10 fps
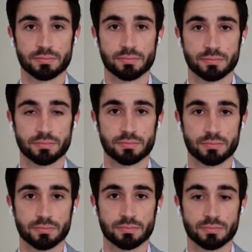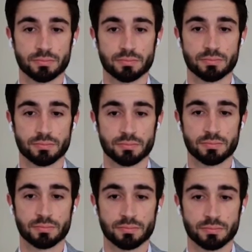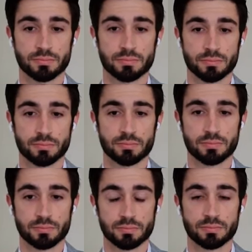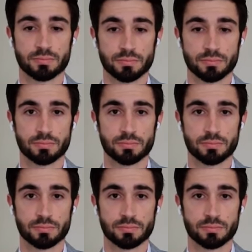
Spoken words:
(silent)